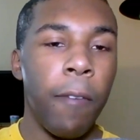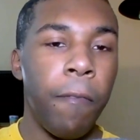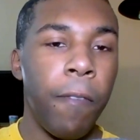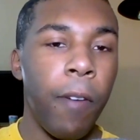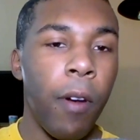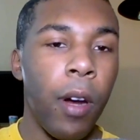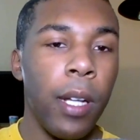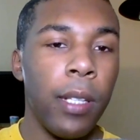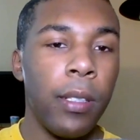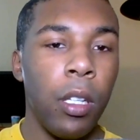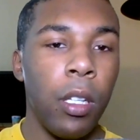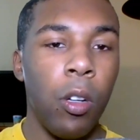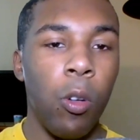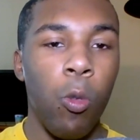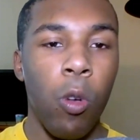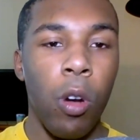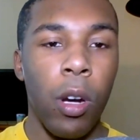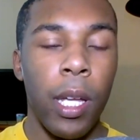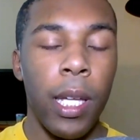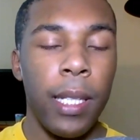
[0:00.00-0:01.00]
and Fairy
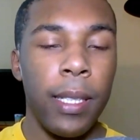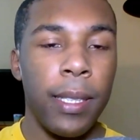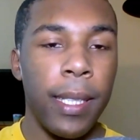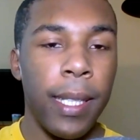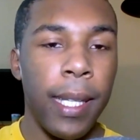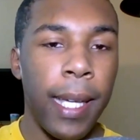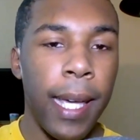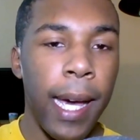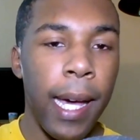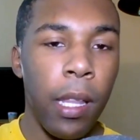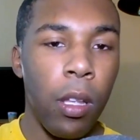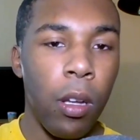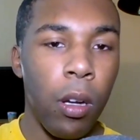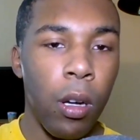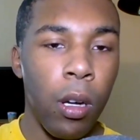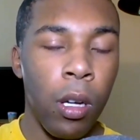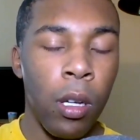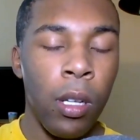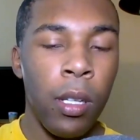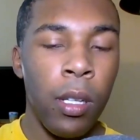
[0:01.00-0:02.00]
Tail working
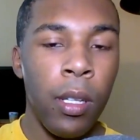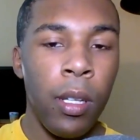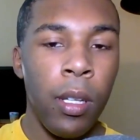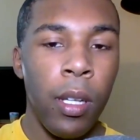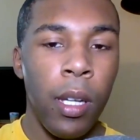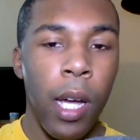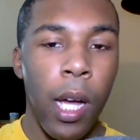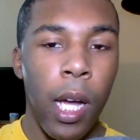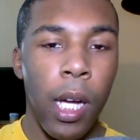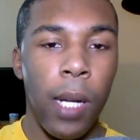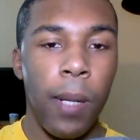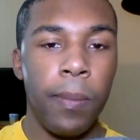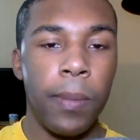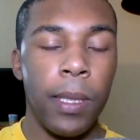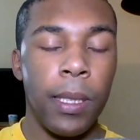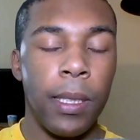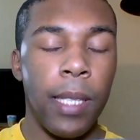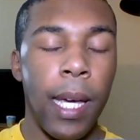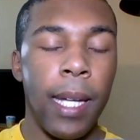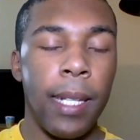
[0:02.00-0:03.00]
together um,
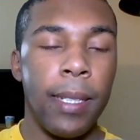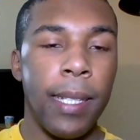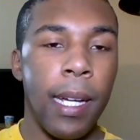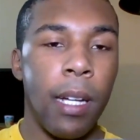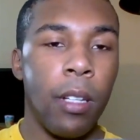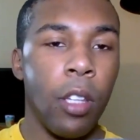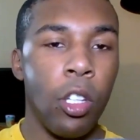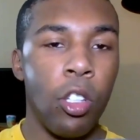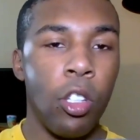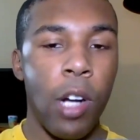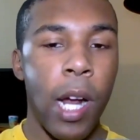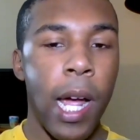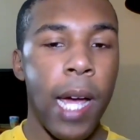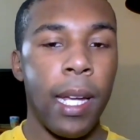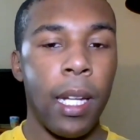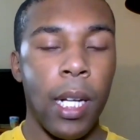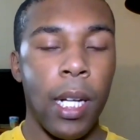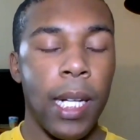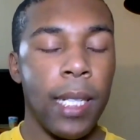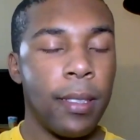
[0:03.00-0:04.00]
to take down the
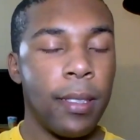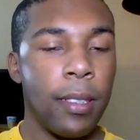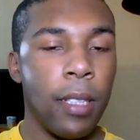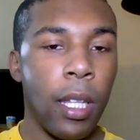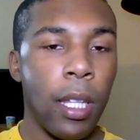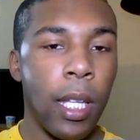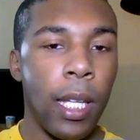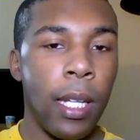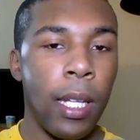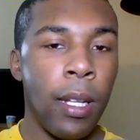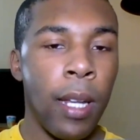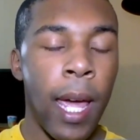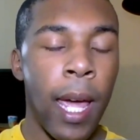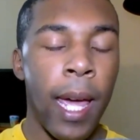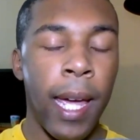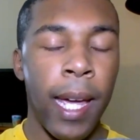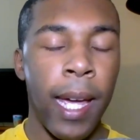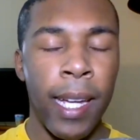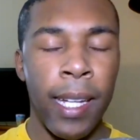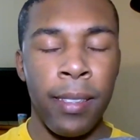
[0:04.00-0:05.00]
dragon god Selene
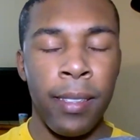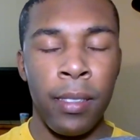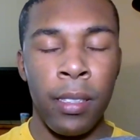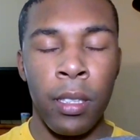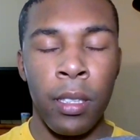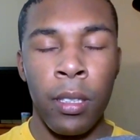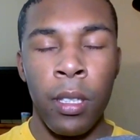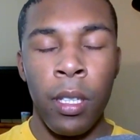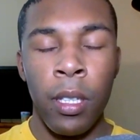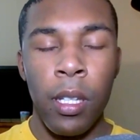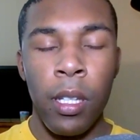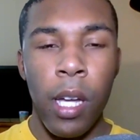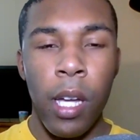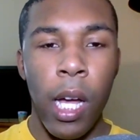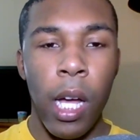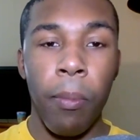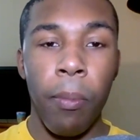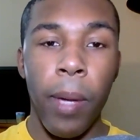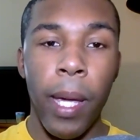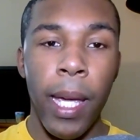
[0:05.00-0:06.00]
and
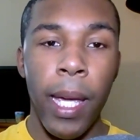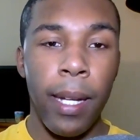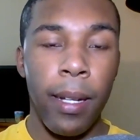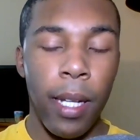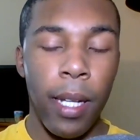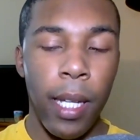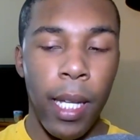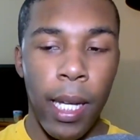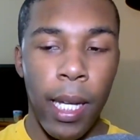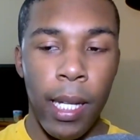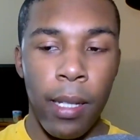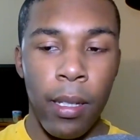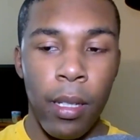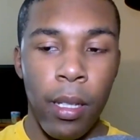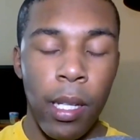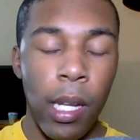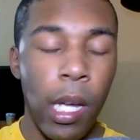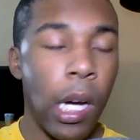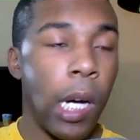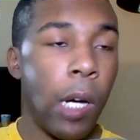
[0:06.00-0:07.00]
um, Ignia.
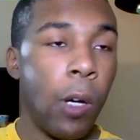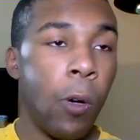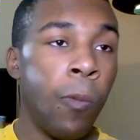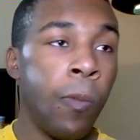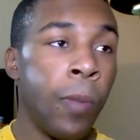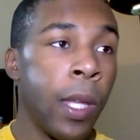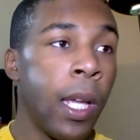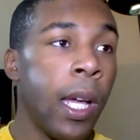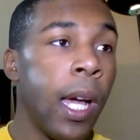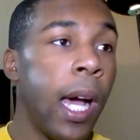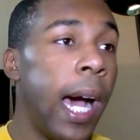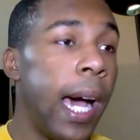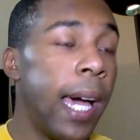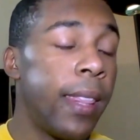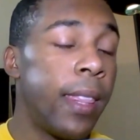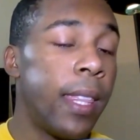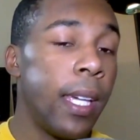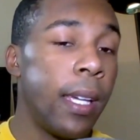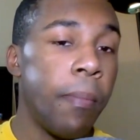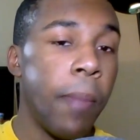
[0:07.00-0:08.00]
Now,
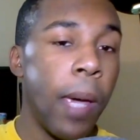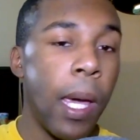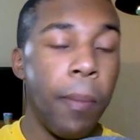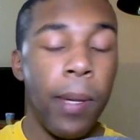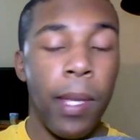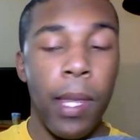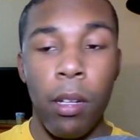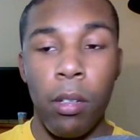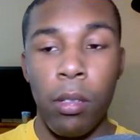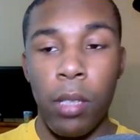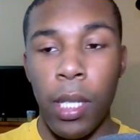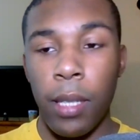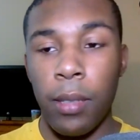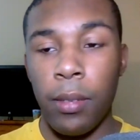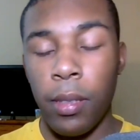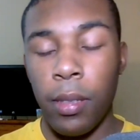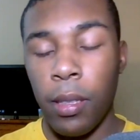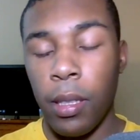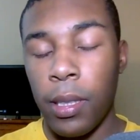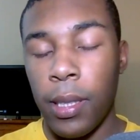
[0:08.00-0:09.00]
I think maybe they'll
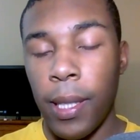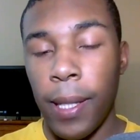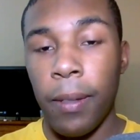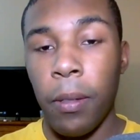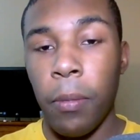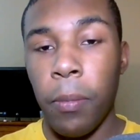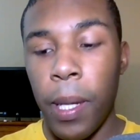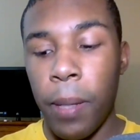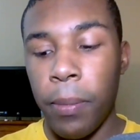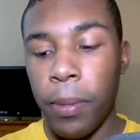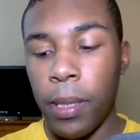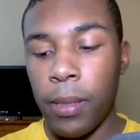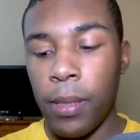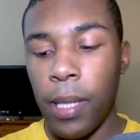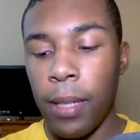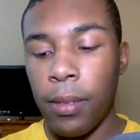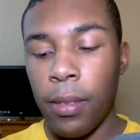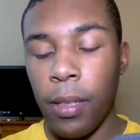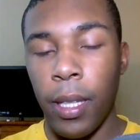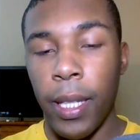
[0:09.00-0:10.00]
get some, they'll be able to
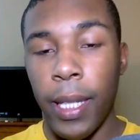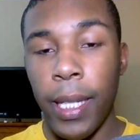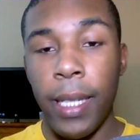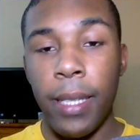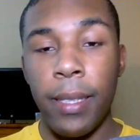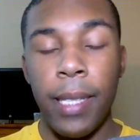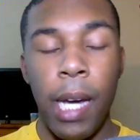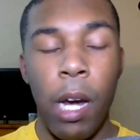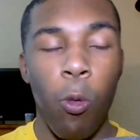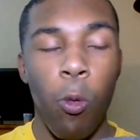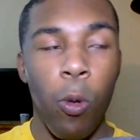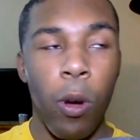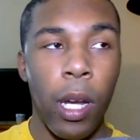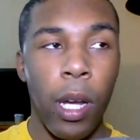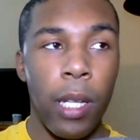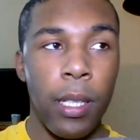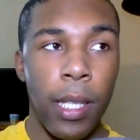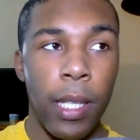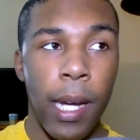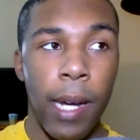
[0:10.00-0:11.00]
take Selene down
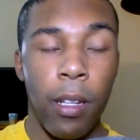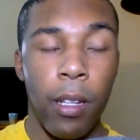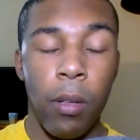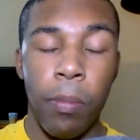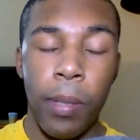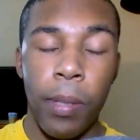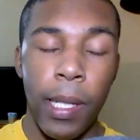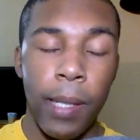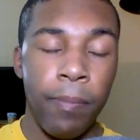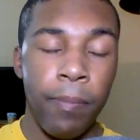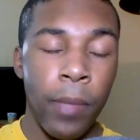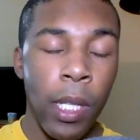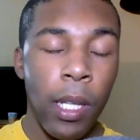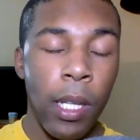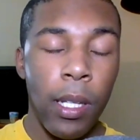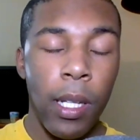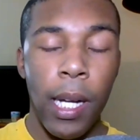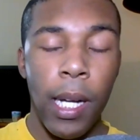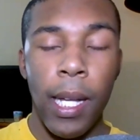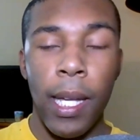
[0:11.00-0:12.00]
working together, but
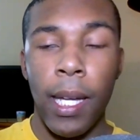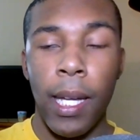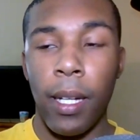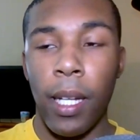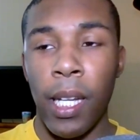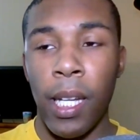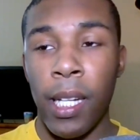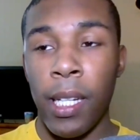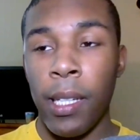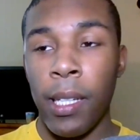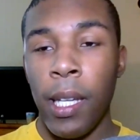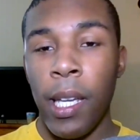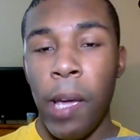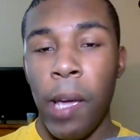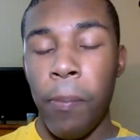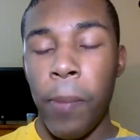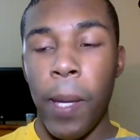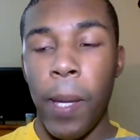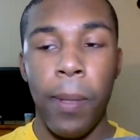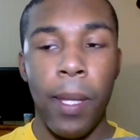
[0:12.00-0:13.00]
not Ignia.
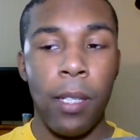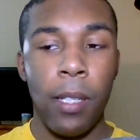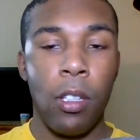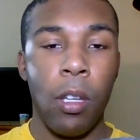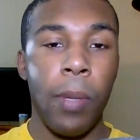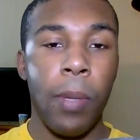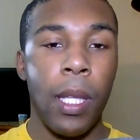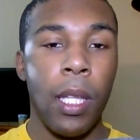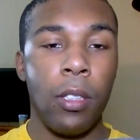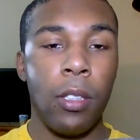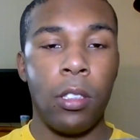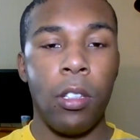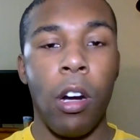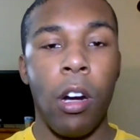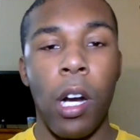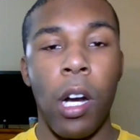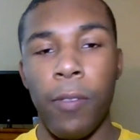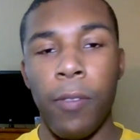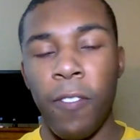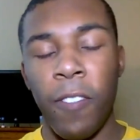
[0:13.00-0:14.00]
And maybe this could be the
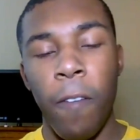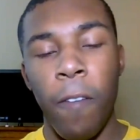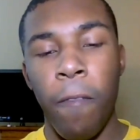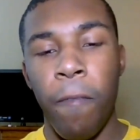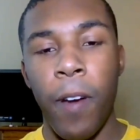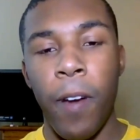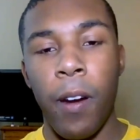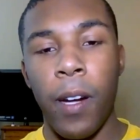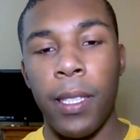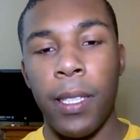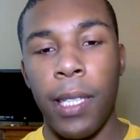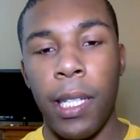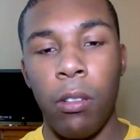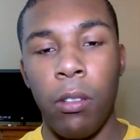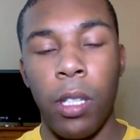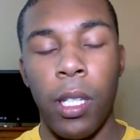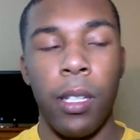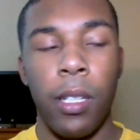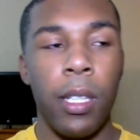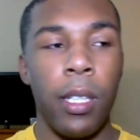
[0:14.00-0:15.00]
start of the Fairy
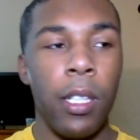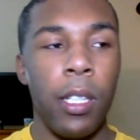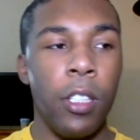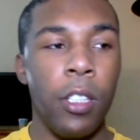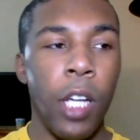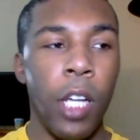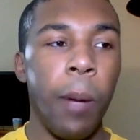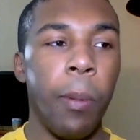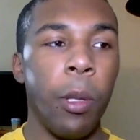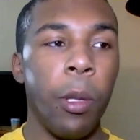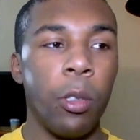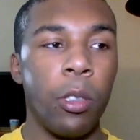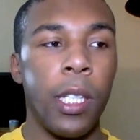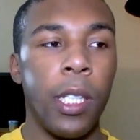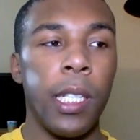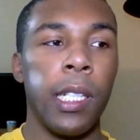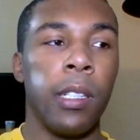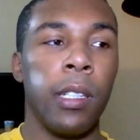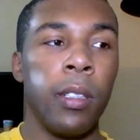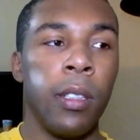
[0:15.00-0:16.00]
Tail Guild and the Diablos
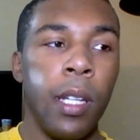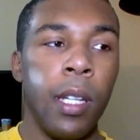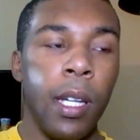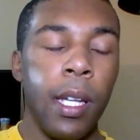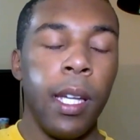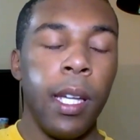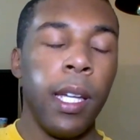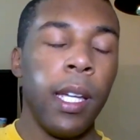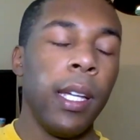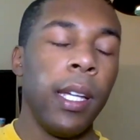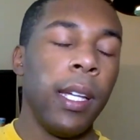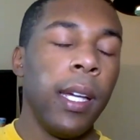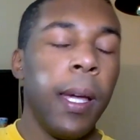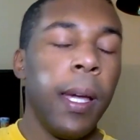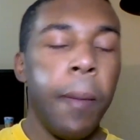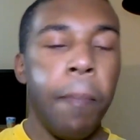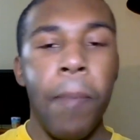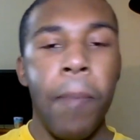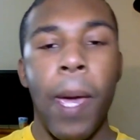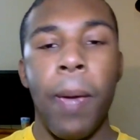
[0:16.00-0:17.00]
Guild,
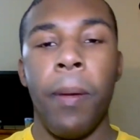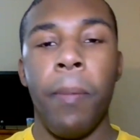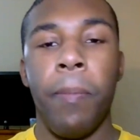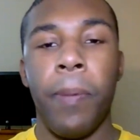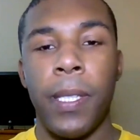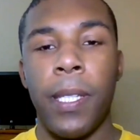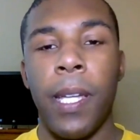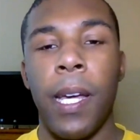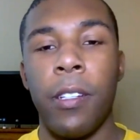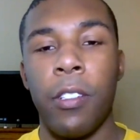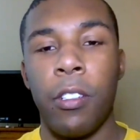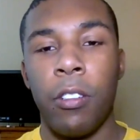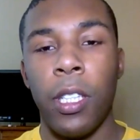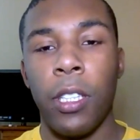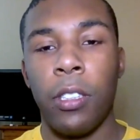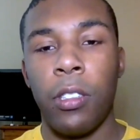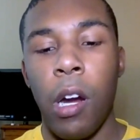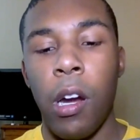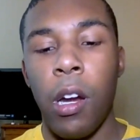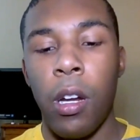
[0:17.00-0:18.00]
maybe
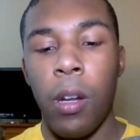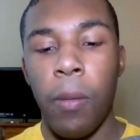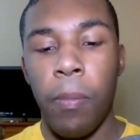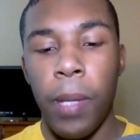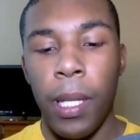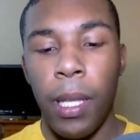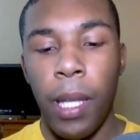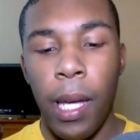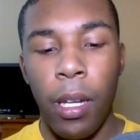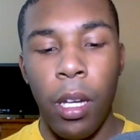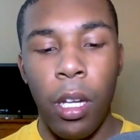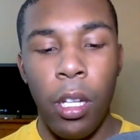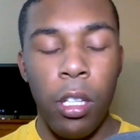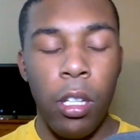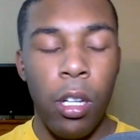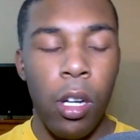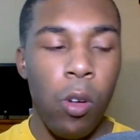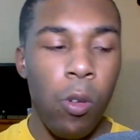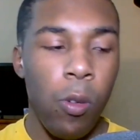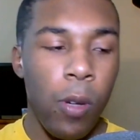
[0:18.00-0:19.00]
potentially starting to be like,
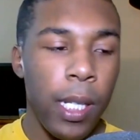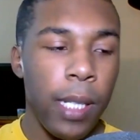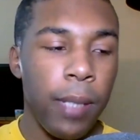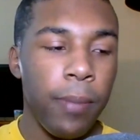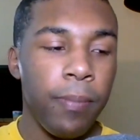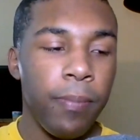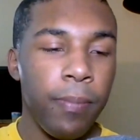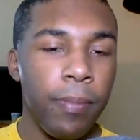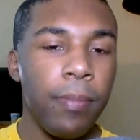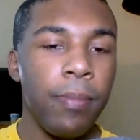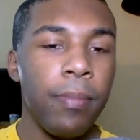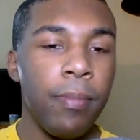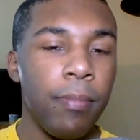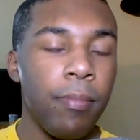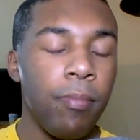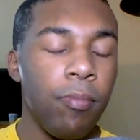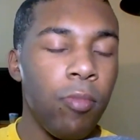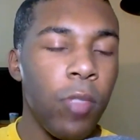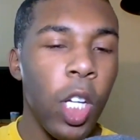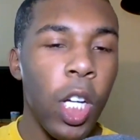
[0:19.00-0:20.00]
you know what?
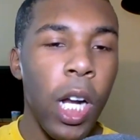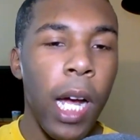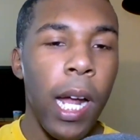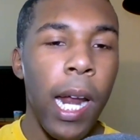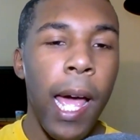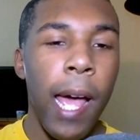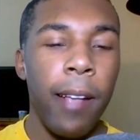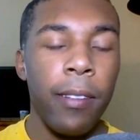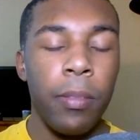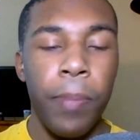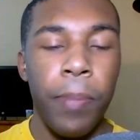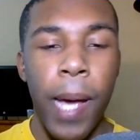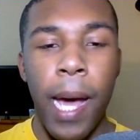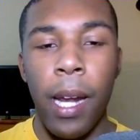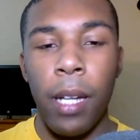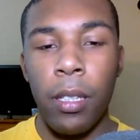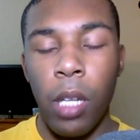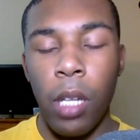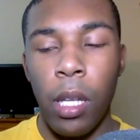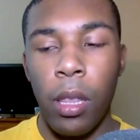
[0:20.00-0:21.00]
You're not as
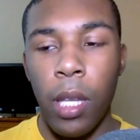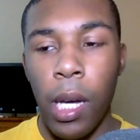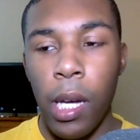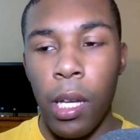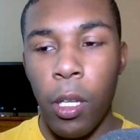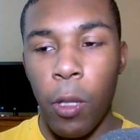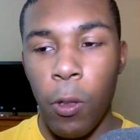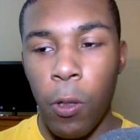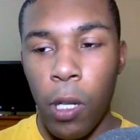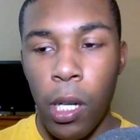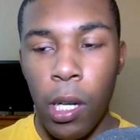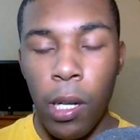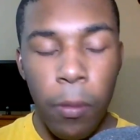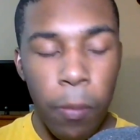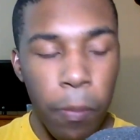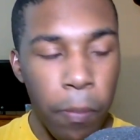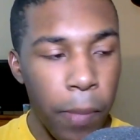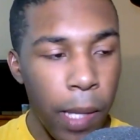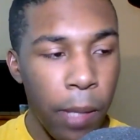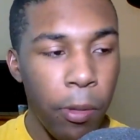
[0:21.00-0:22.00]
bad as I thought you are.
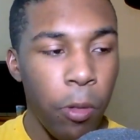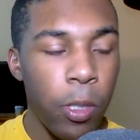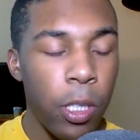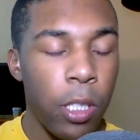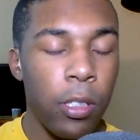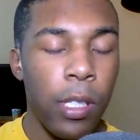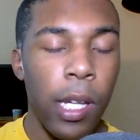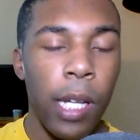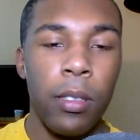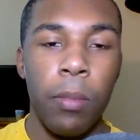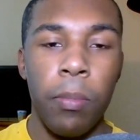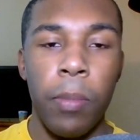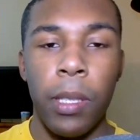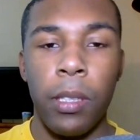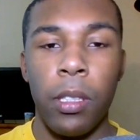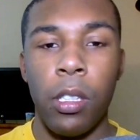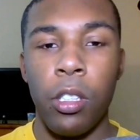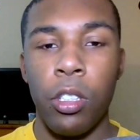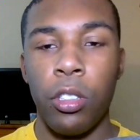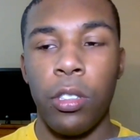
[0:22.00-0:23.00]
Maybe we just had some
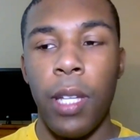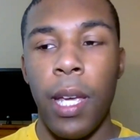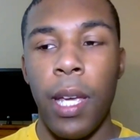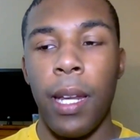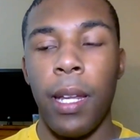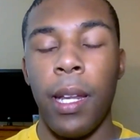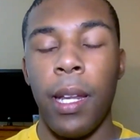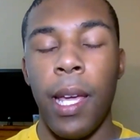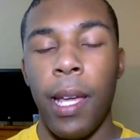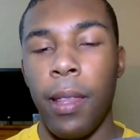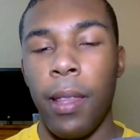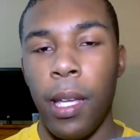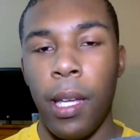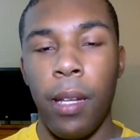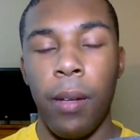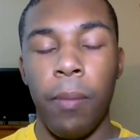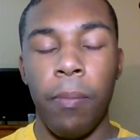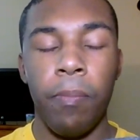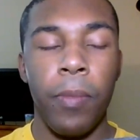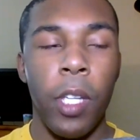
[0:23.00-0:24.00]
misunderstanding. And
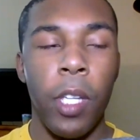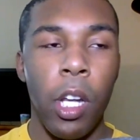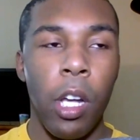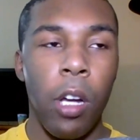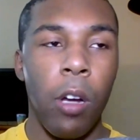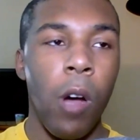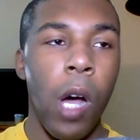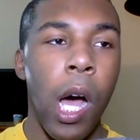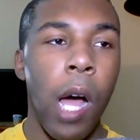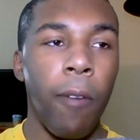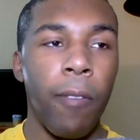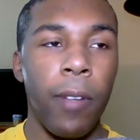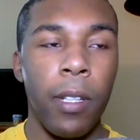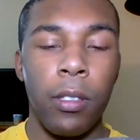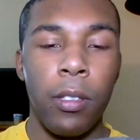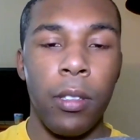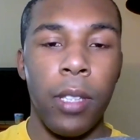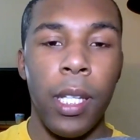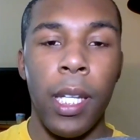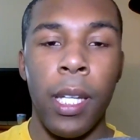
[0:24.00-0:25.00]
then, you know,
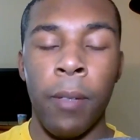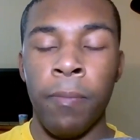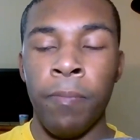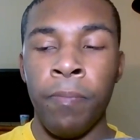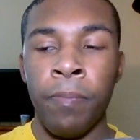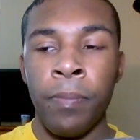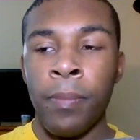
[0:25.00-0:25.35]
obviously,